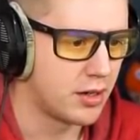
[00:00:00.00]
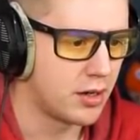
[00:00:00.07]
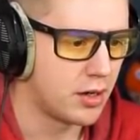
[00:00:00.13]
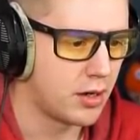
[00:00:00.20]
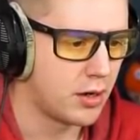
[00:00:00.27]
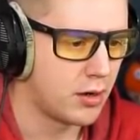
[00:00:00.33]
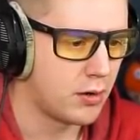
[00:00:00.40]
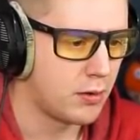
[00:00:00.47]

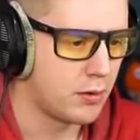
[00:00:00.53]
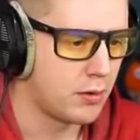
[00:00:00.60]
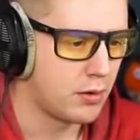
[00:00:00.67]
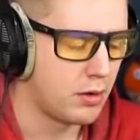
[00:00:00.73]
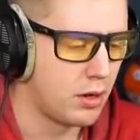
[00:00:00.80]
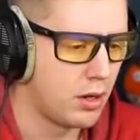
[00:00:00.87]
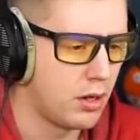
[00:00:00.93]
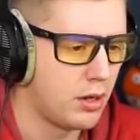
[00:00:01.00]

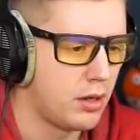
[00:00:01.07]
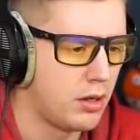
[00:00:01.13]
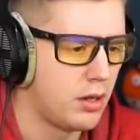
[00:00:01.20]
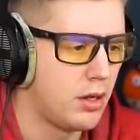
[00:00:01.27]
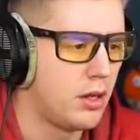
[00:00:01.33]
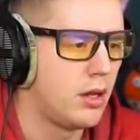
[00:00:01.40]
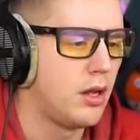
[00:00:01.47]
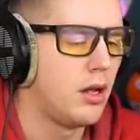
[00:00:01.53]

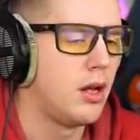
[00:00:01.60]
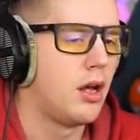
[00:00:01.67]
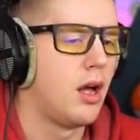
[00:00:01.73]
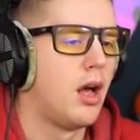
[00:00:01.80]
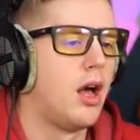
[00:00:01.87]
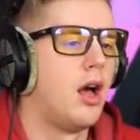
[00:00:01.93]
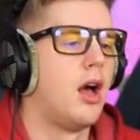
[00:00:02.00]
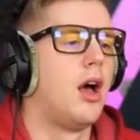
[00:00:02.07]
Nothing is said.